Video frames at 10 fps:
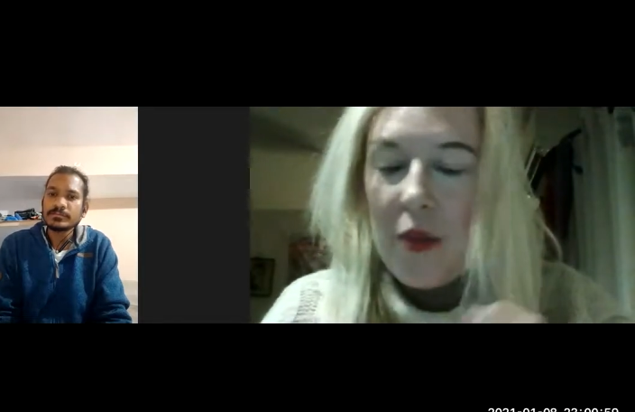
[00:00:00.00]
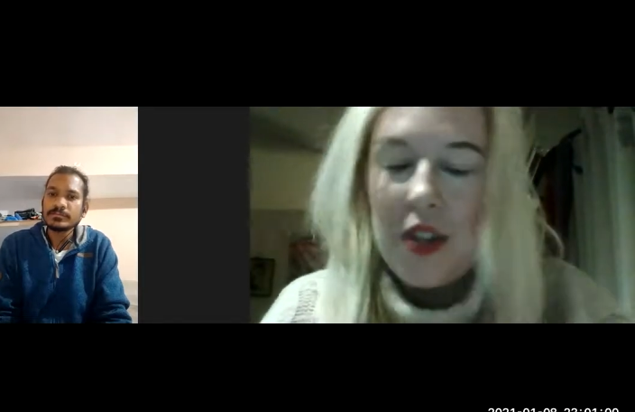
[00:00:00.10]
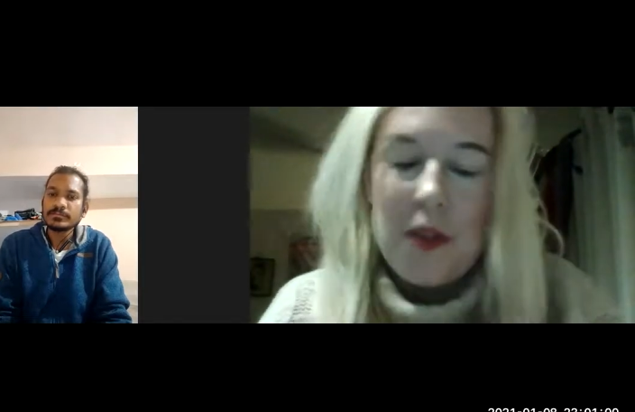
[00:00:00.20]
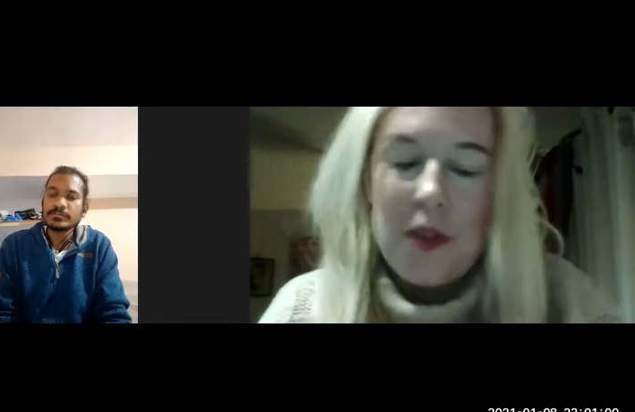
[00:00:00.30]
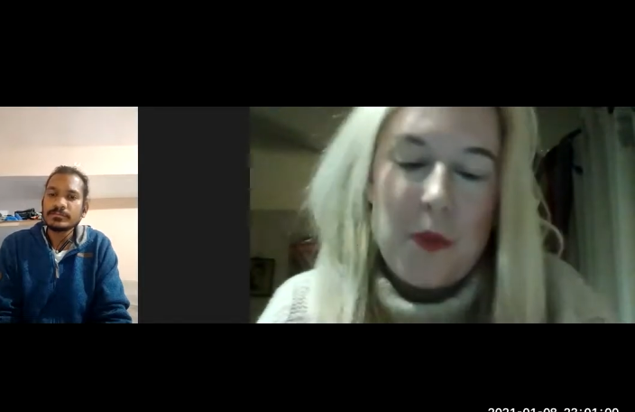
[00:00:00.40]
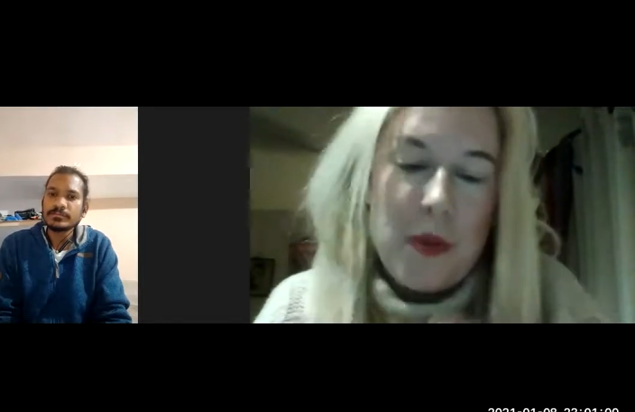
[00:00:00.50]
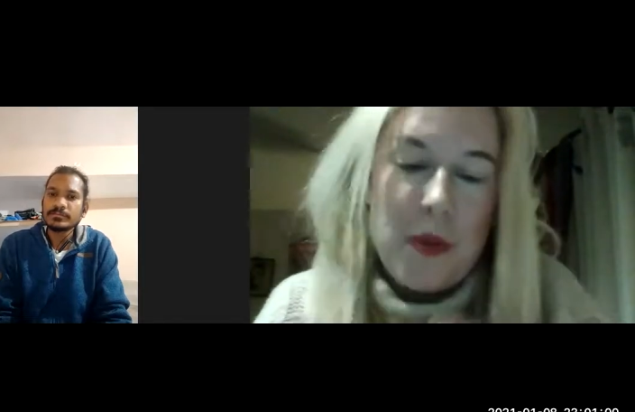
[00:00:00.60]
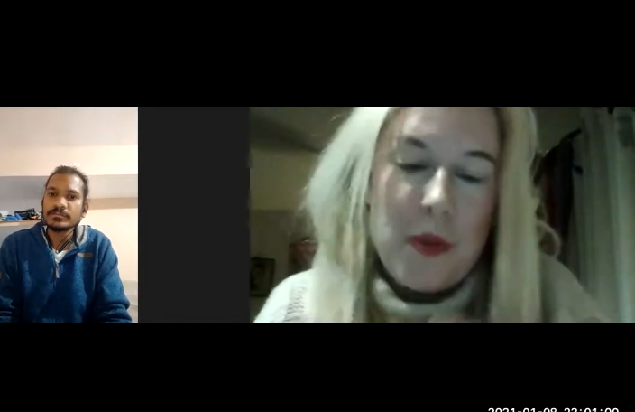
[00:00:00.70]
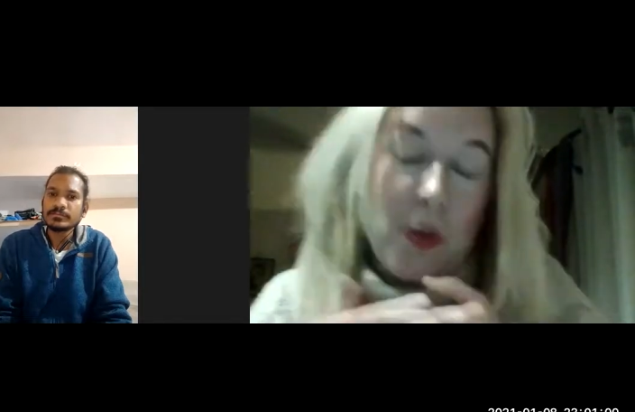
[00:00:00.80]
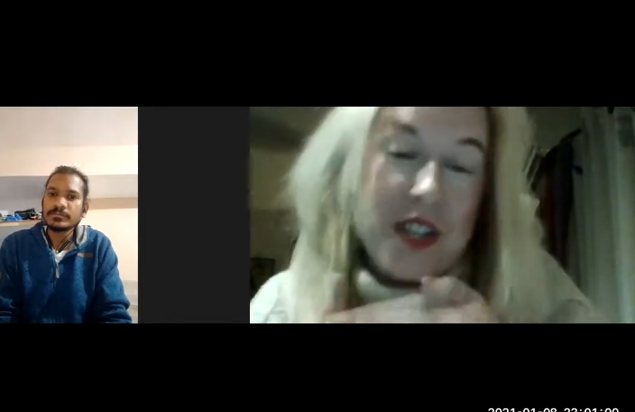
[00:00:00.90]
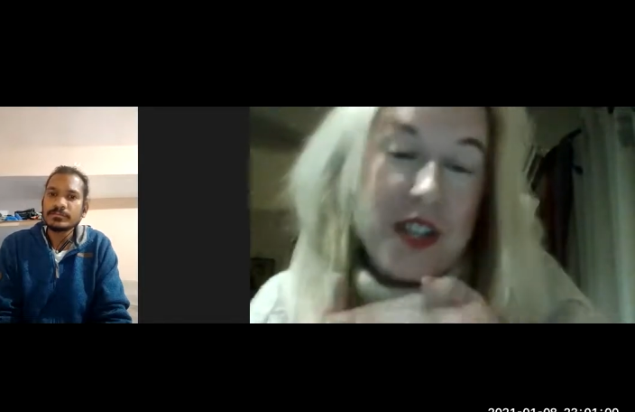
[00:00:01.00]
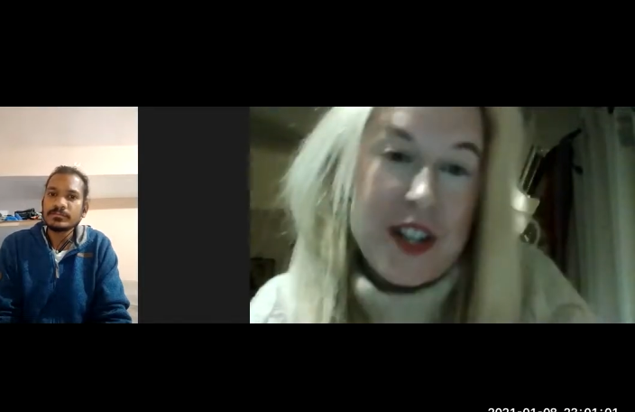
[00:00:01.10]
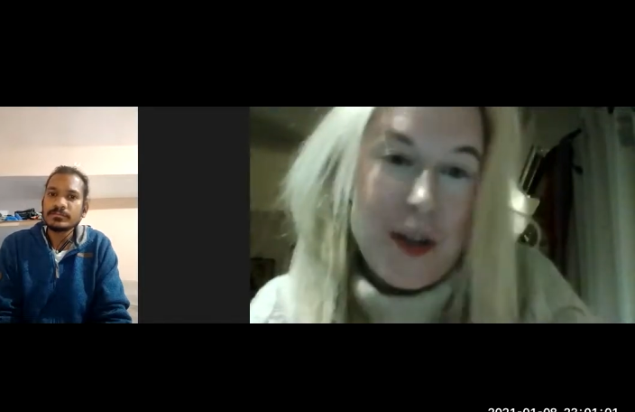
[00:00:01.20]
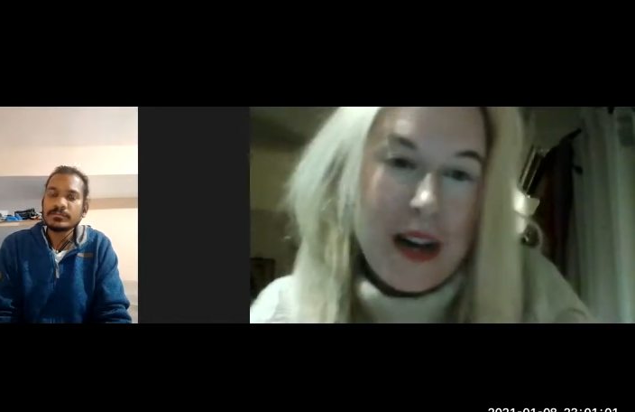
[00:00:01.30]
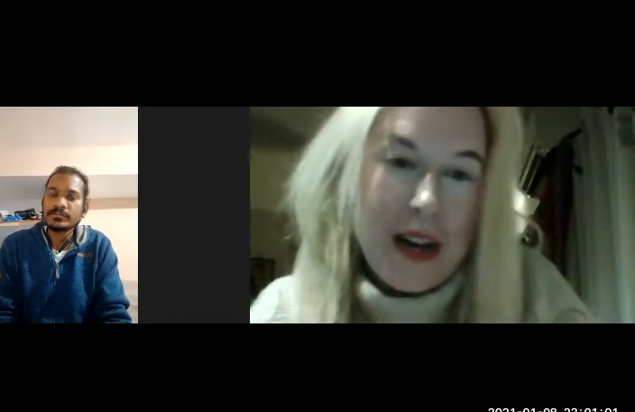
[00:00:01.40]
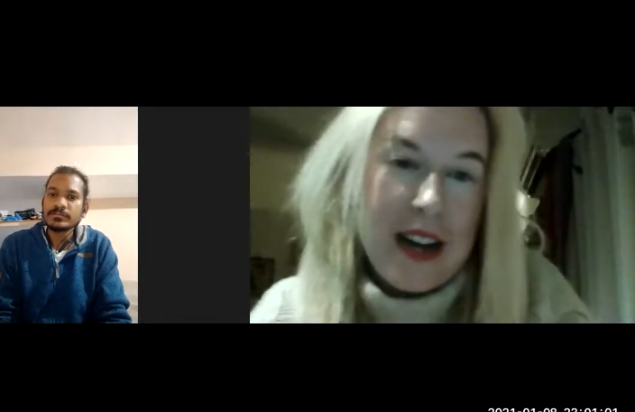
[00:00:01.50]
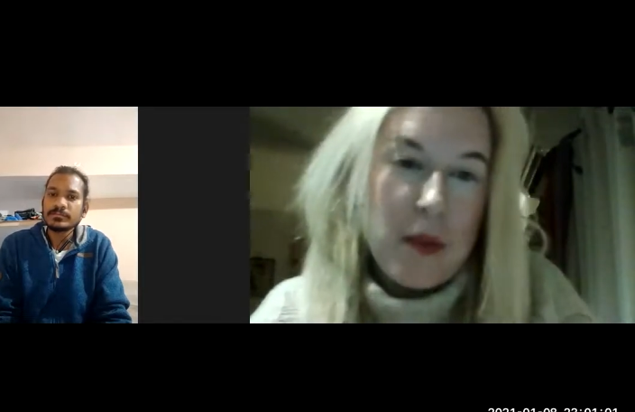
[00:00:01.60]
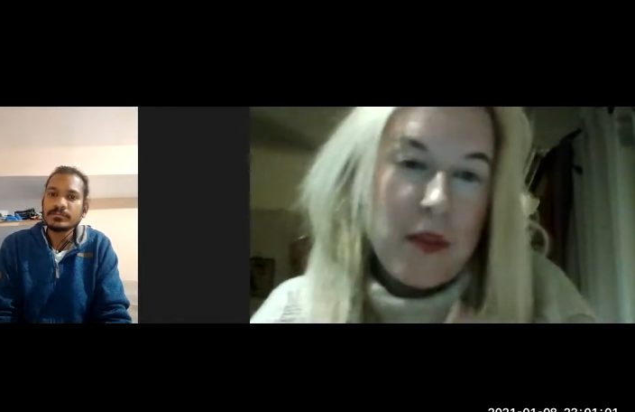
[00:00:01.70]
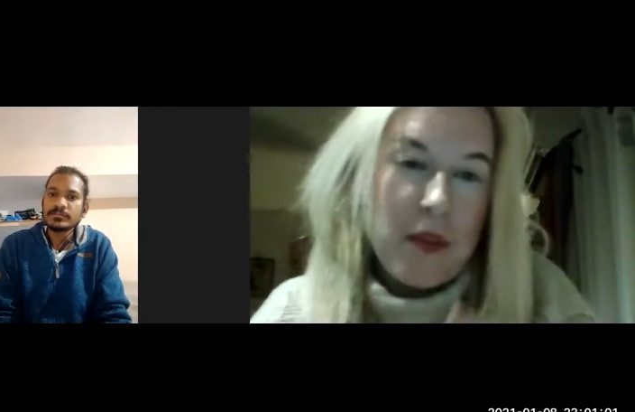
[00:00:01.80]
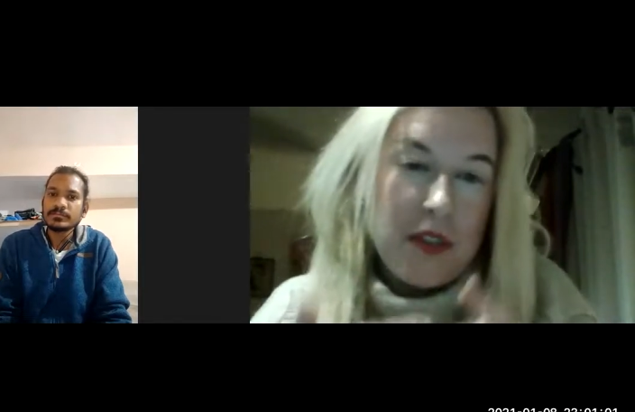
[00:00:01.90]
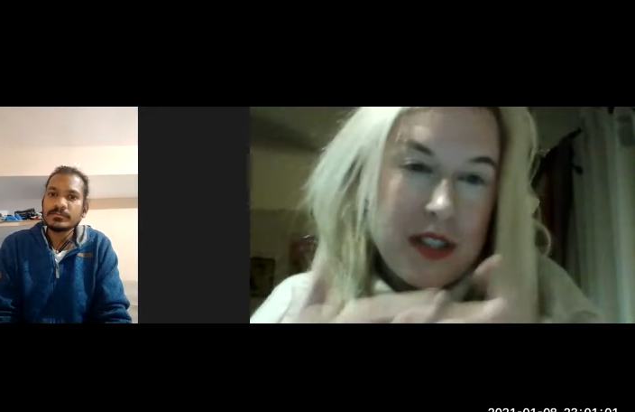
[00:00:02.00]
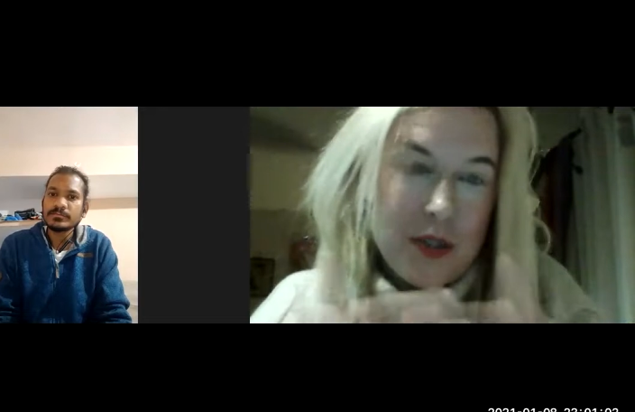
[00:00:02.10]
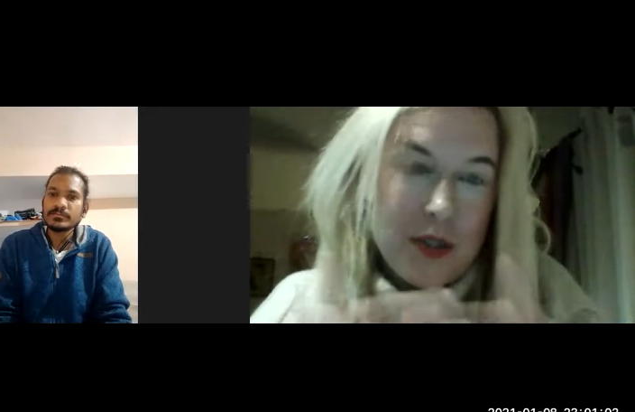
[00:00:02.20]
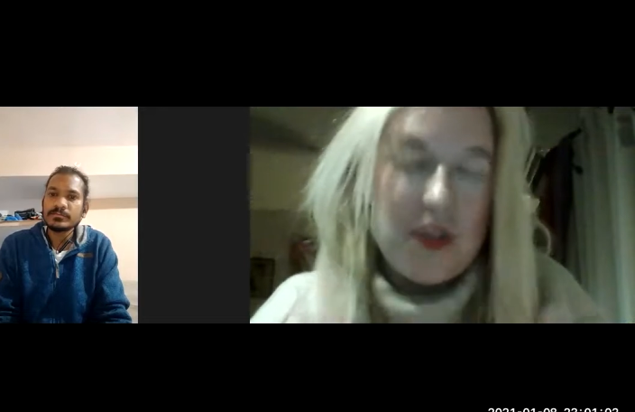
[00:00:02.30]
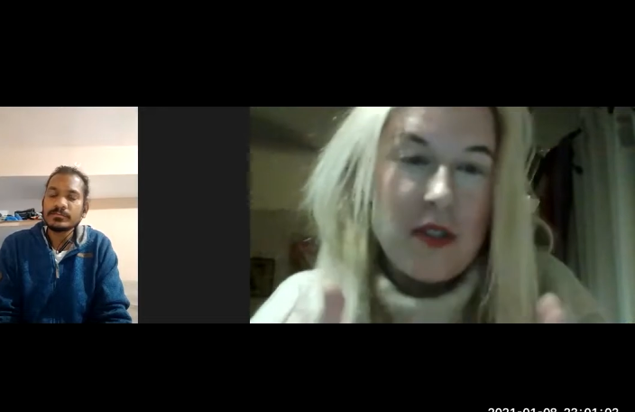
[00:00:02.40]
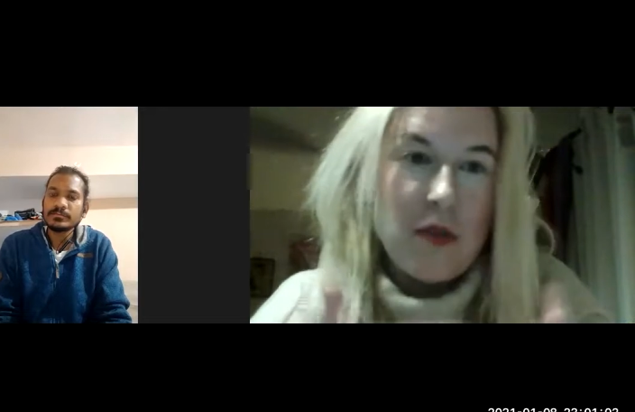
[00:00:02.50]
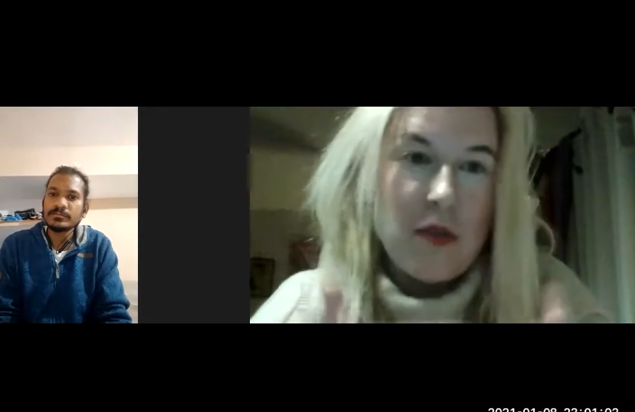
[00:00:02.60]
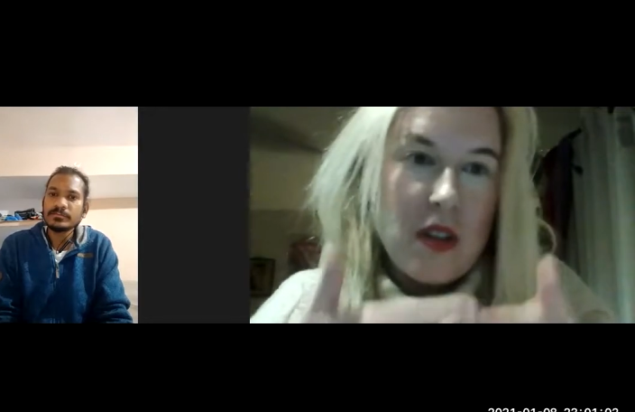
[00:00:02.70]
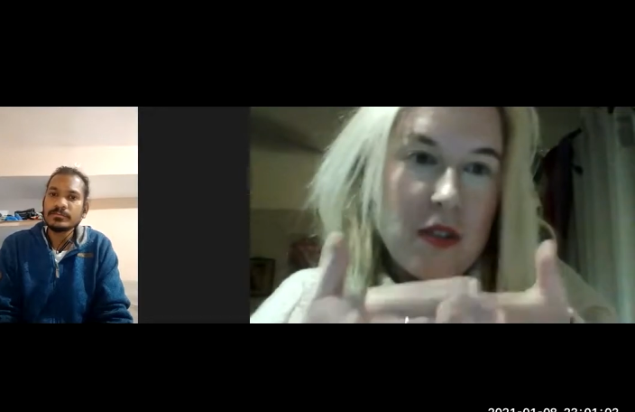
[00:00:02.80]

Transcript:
Speaker 1: you know people want to go out we're all social